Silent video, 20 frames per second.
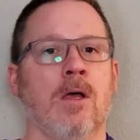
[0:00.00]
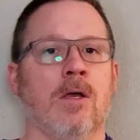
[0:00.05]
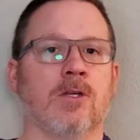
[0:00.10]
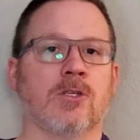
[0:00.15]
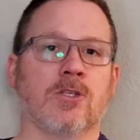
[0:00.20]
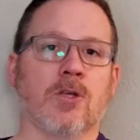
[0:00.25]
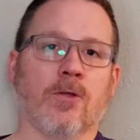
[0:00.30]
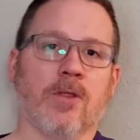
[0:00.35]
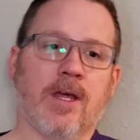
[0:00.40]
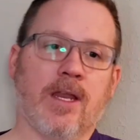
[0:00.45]

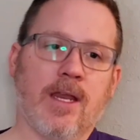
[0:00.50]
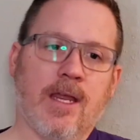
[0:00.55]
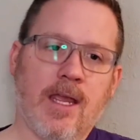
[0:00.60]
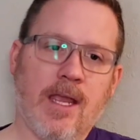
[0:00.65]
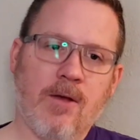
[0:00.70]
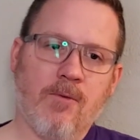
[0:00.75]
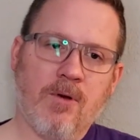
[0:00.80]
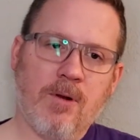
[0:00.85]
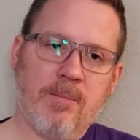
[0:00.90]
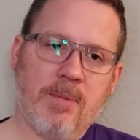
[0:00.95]
so that
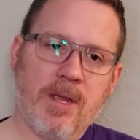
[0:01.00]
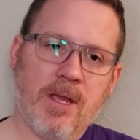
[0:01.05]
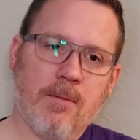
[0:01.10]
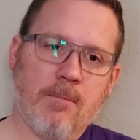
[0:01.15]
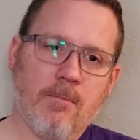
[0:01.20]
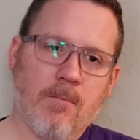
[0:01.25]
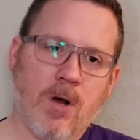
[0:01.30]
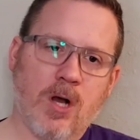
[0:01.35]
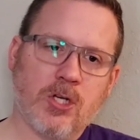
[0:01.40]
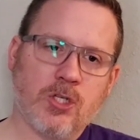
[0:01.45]
it would be a
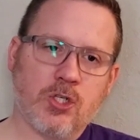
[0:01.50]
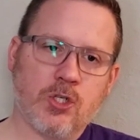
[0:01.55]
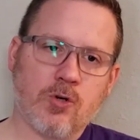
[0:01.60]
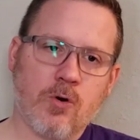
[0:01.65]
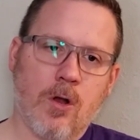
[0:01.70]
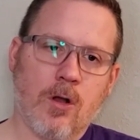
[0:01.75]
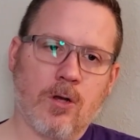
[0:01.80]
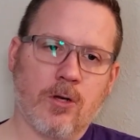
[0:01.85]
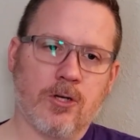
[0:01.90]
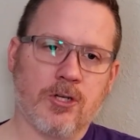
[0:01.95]
much
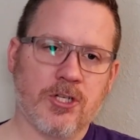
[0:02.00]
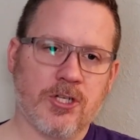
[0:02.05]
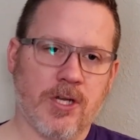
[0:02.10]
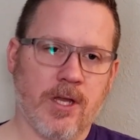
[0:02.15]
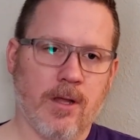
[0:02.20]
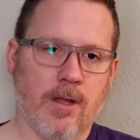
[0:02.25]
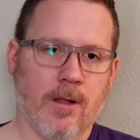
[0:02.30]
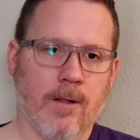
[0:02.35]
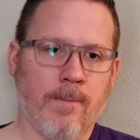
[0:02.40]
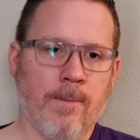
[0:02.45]
stronger
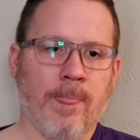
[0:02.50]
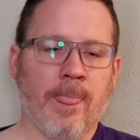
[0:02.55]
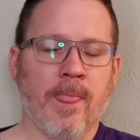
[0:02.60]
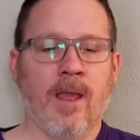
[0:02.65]
shell.